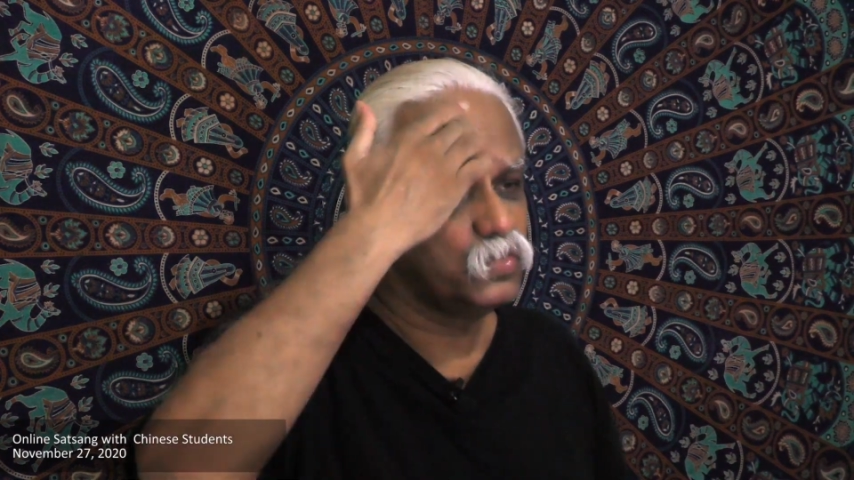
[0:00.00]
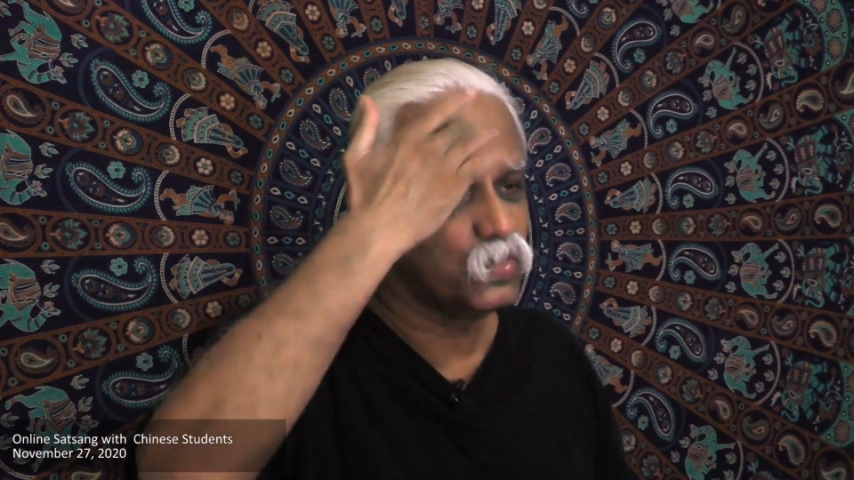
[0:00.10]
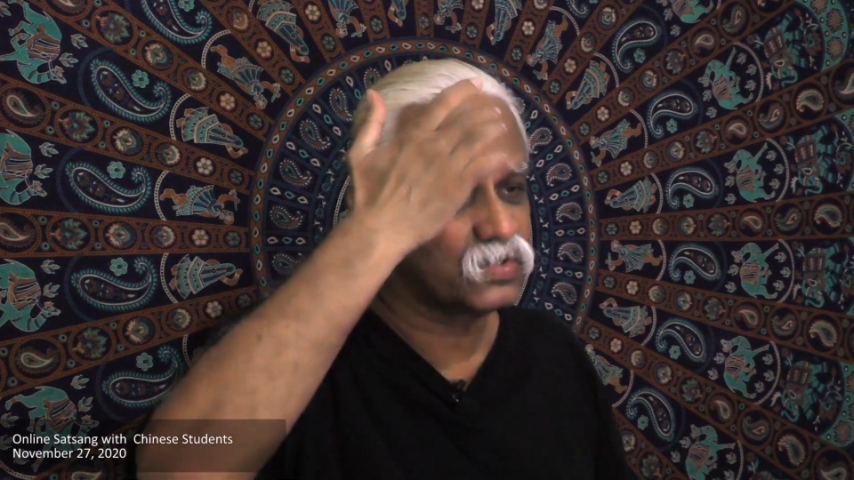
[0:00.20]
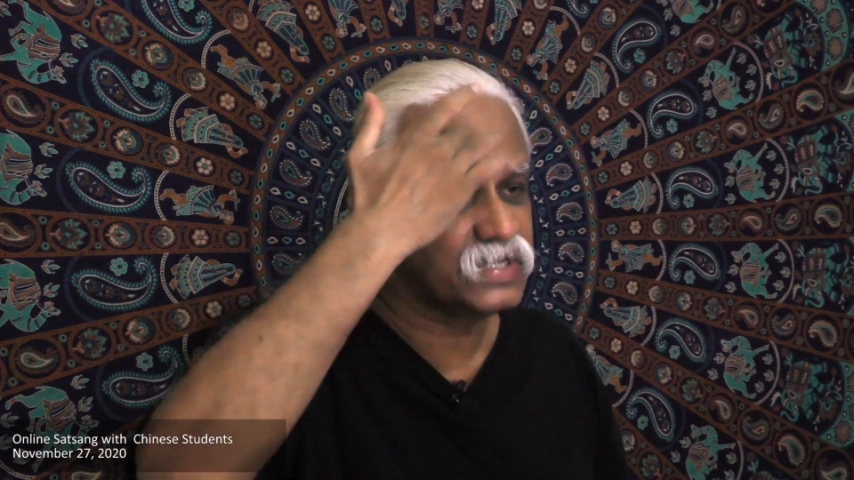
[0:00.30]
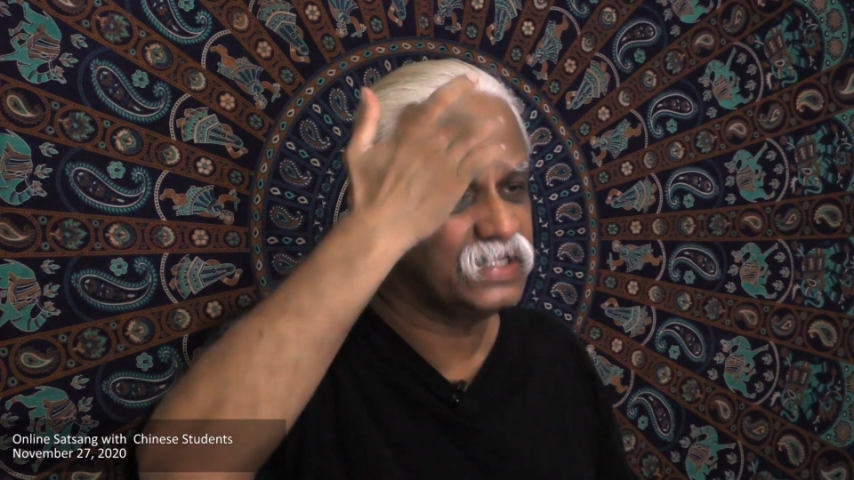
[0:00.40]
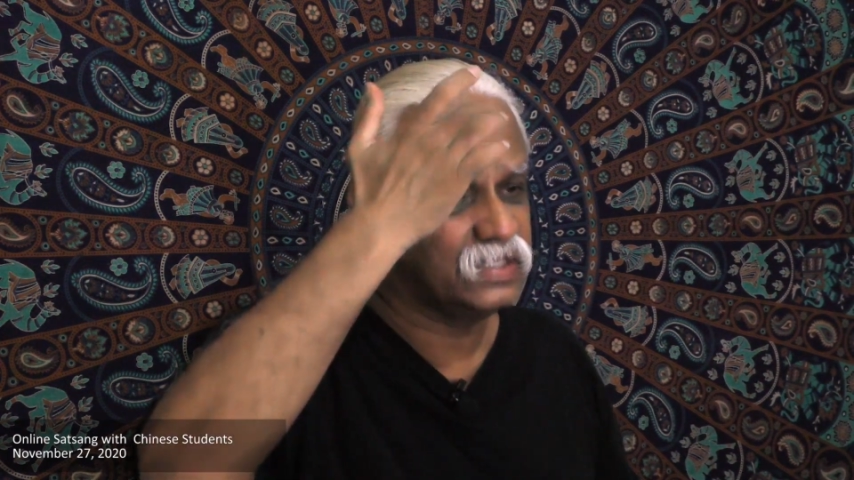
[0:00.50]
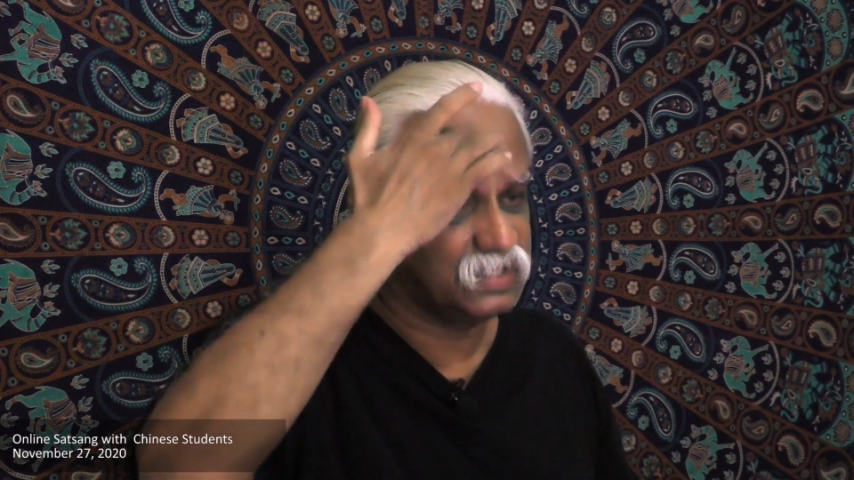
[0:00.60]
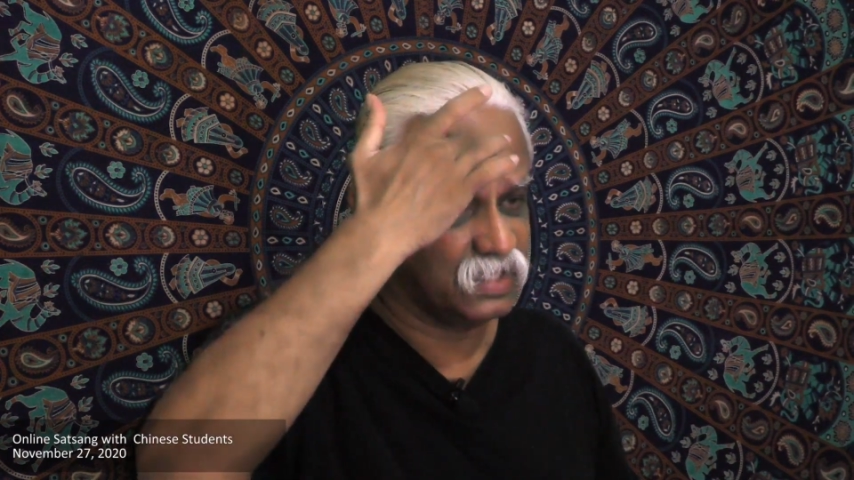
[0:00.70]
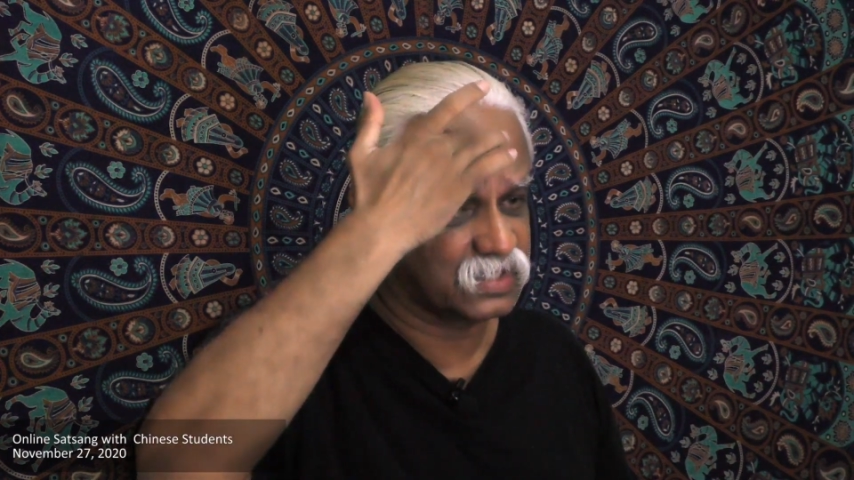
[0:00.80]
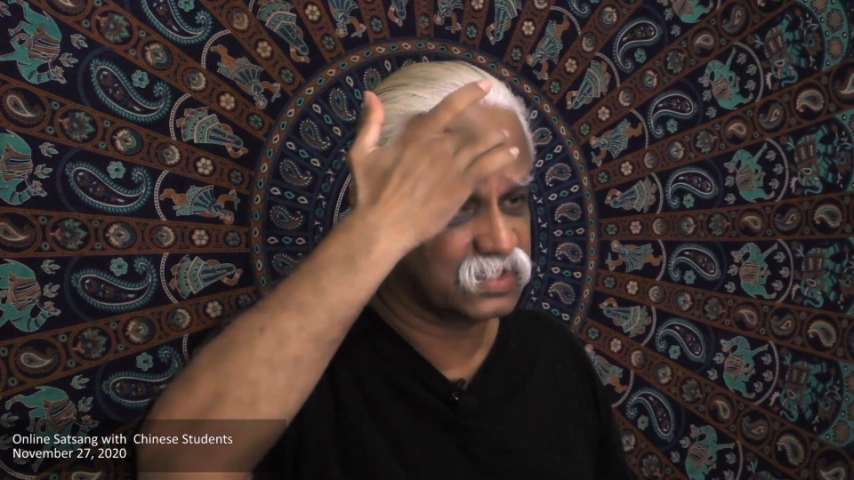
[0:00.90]
you are reading
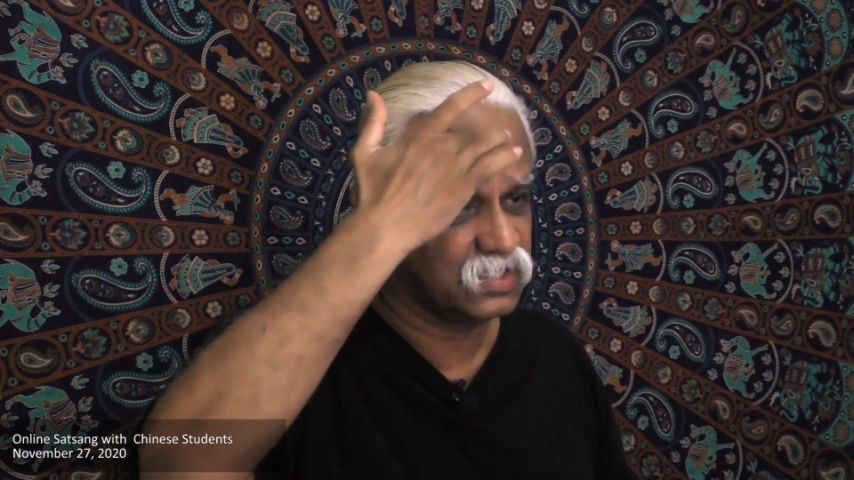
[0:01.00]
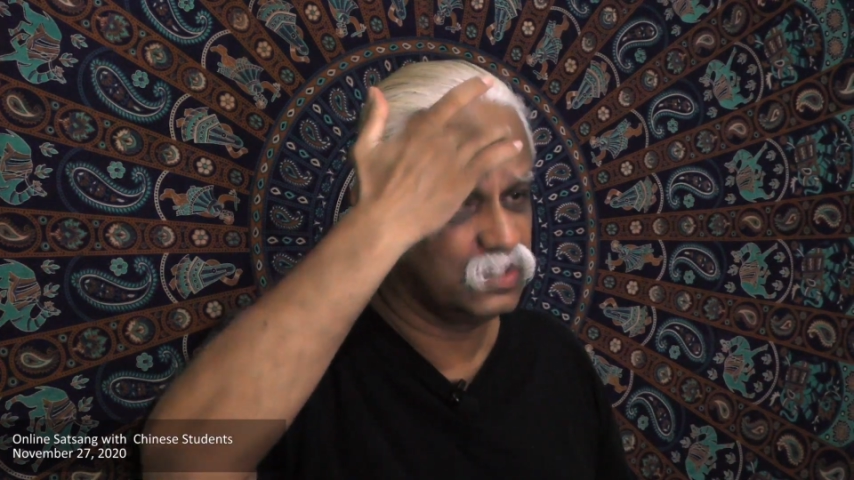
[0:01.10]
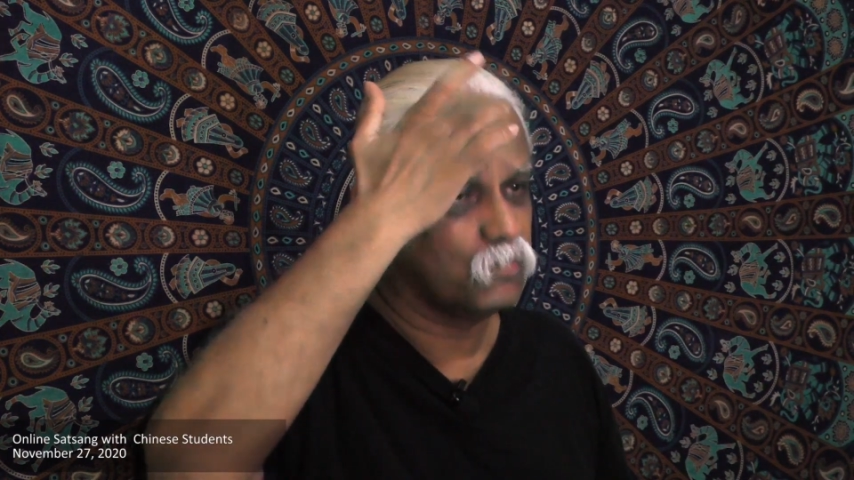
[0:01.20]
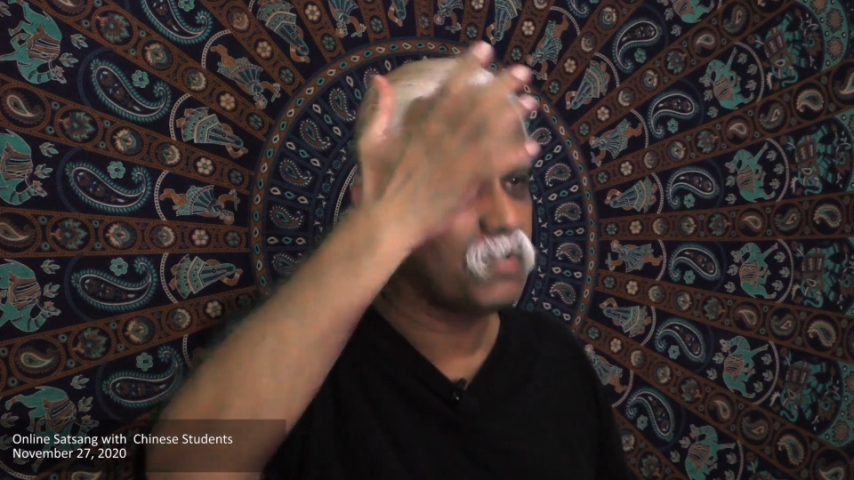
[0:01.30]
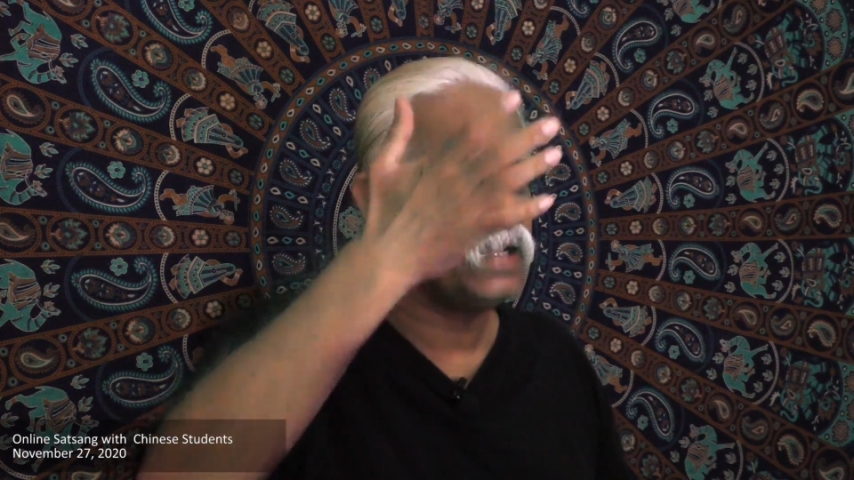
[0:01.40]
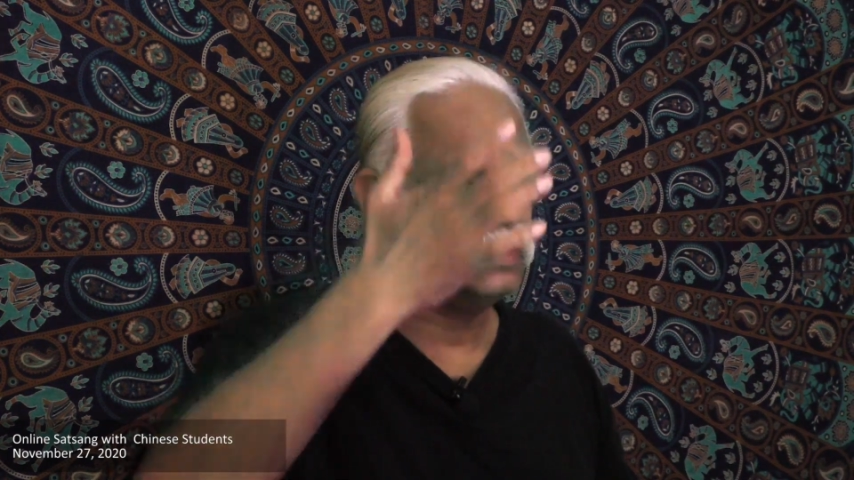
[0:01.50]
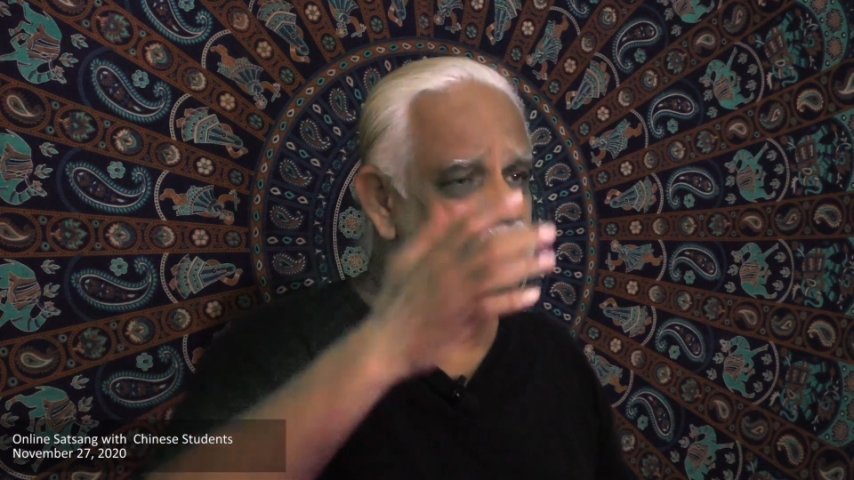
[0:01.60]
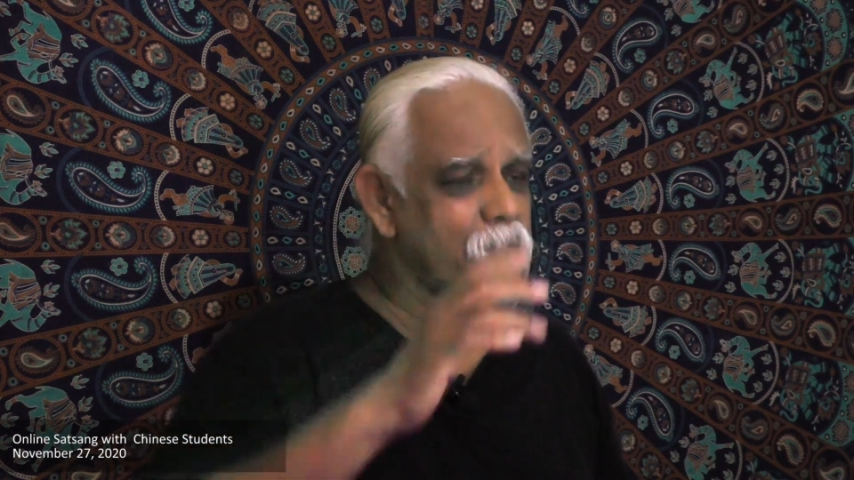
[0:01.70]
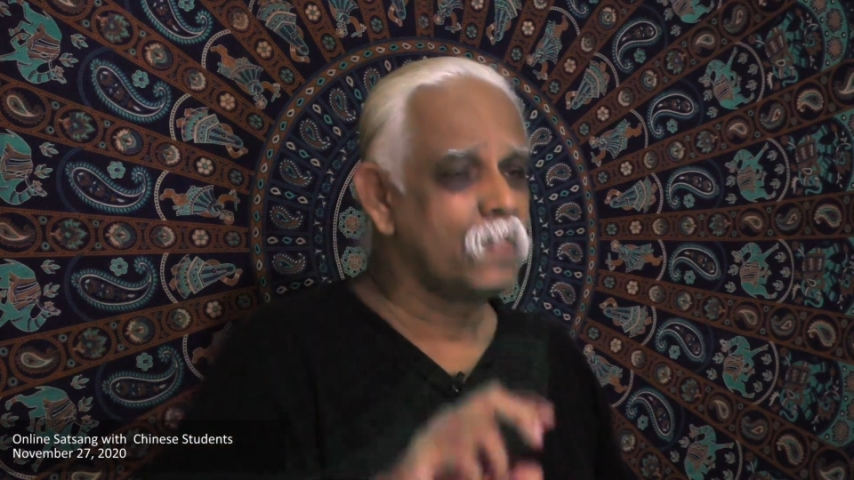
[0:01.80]
things in your mind.